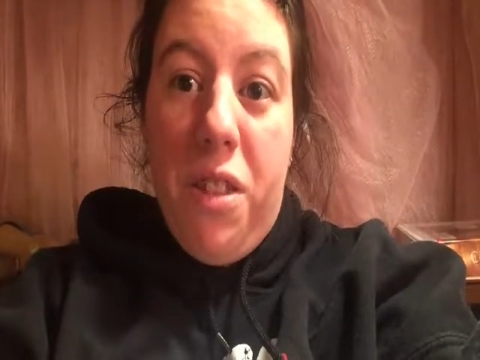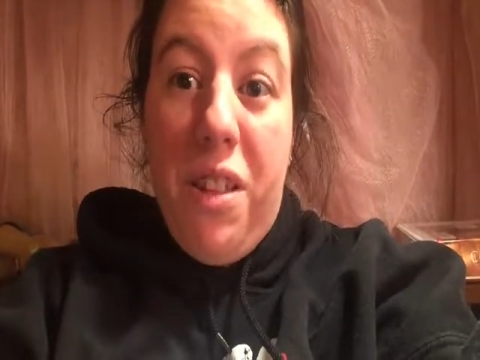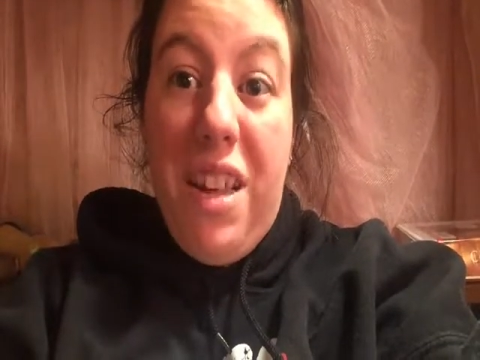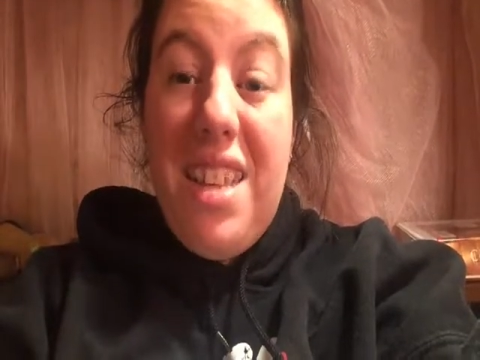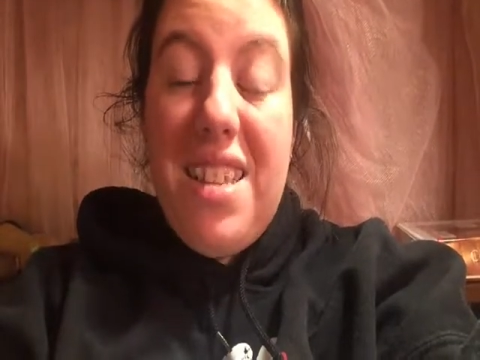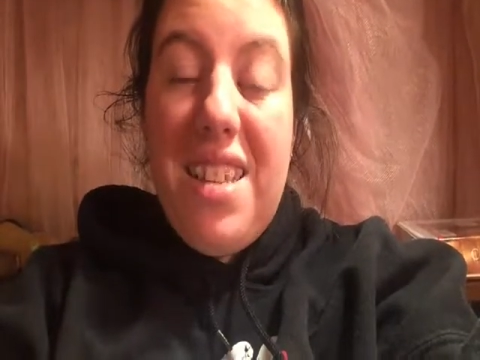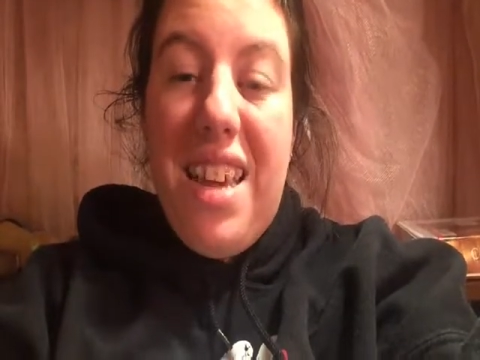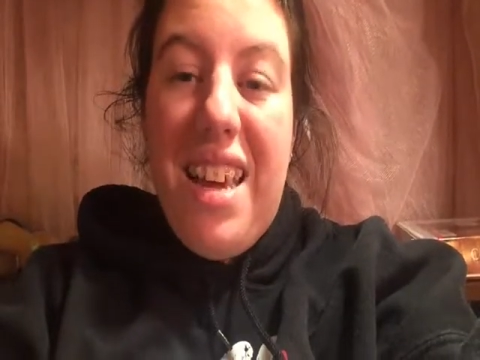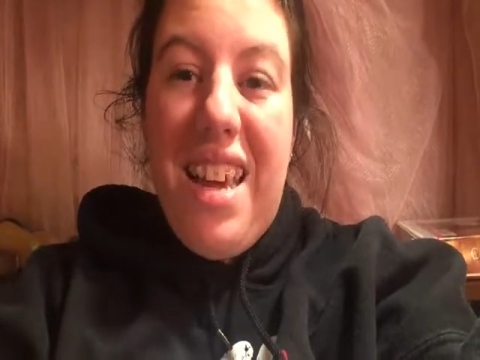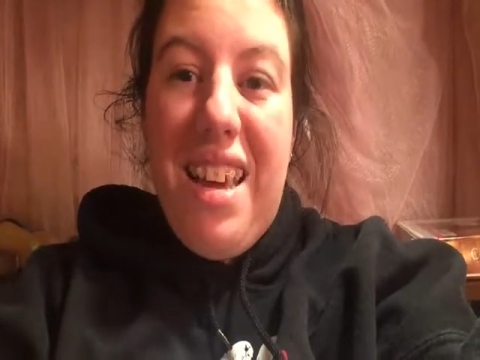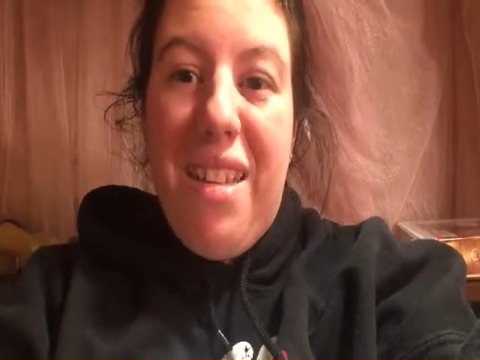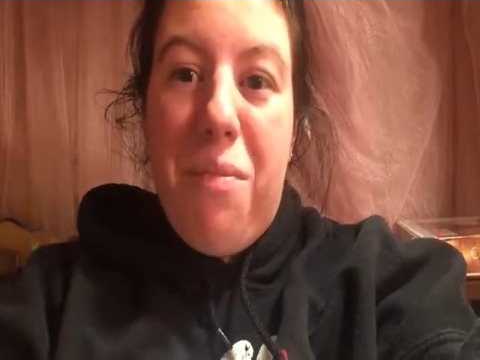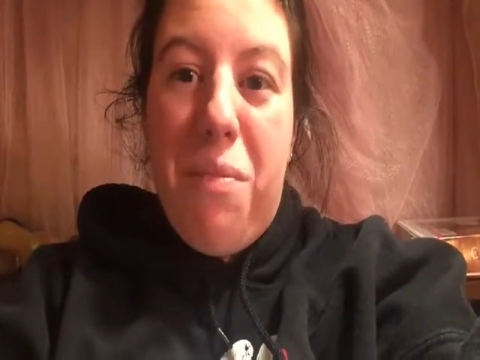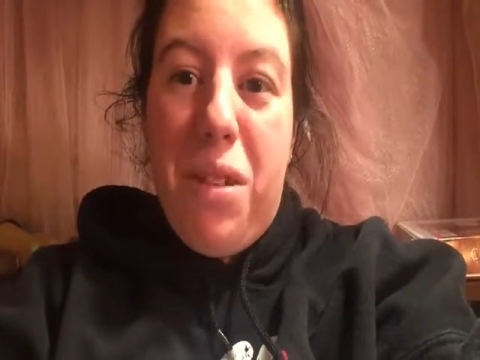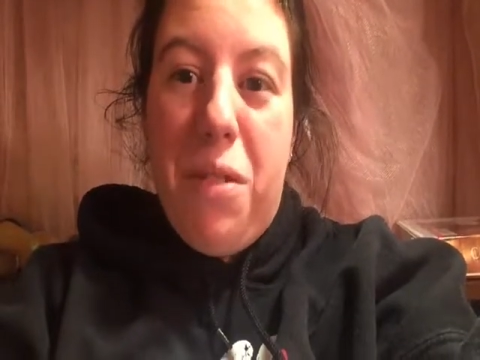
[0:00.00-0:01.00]
for the last
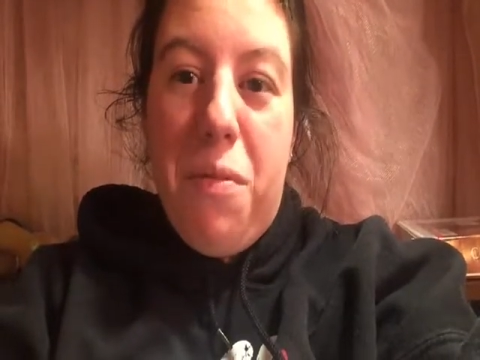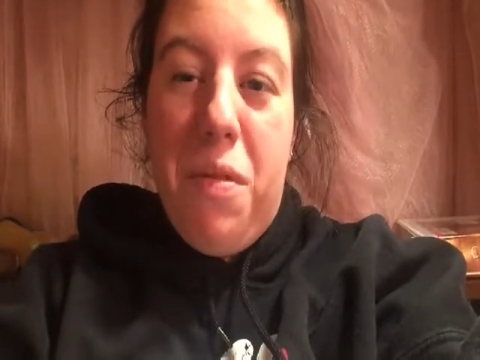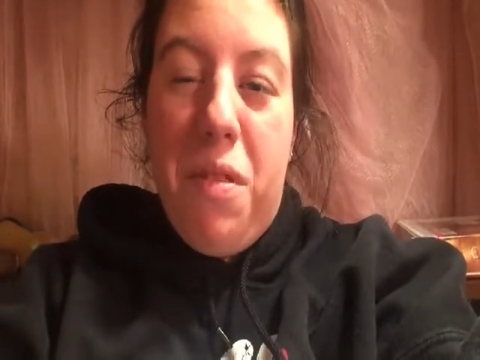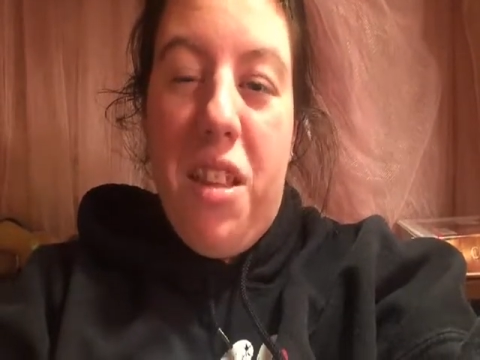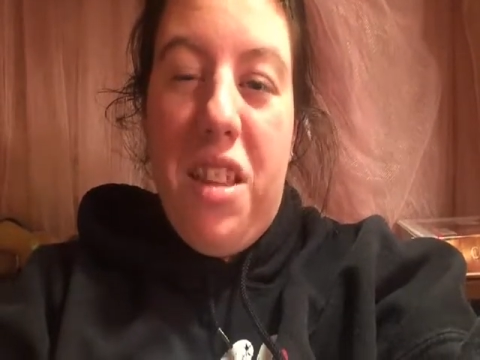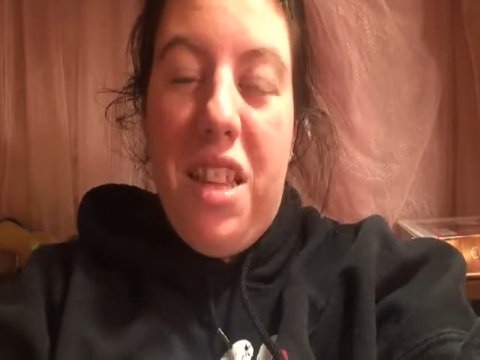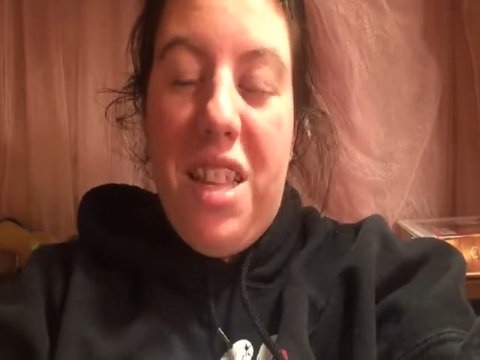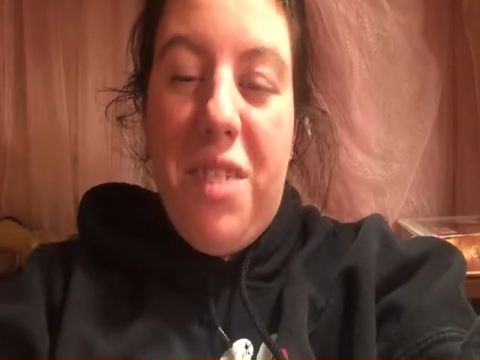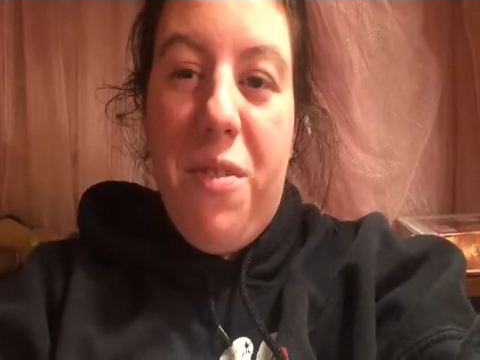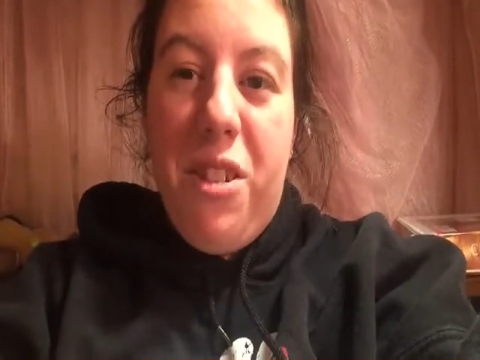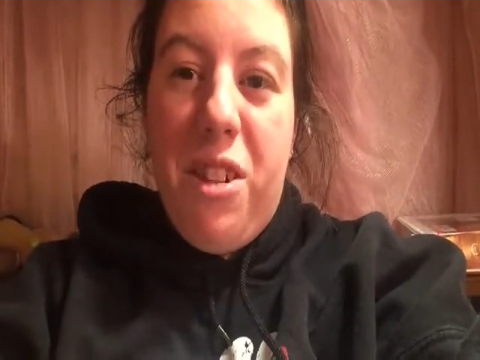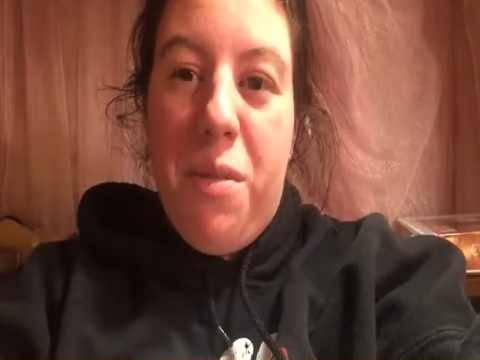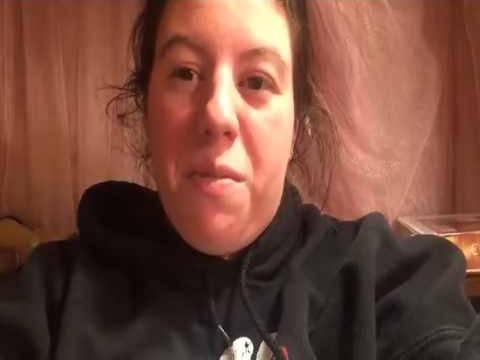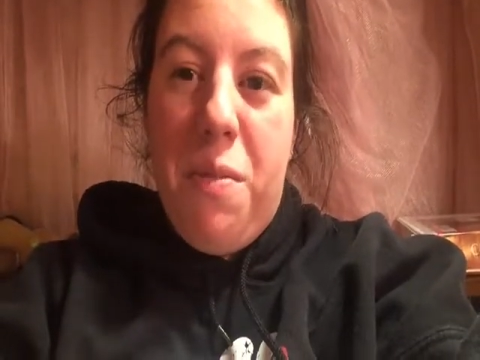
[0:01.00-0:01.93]
day of BookTube-a-Thon. Thanks for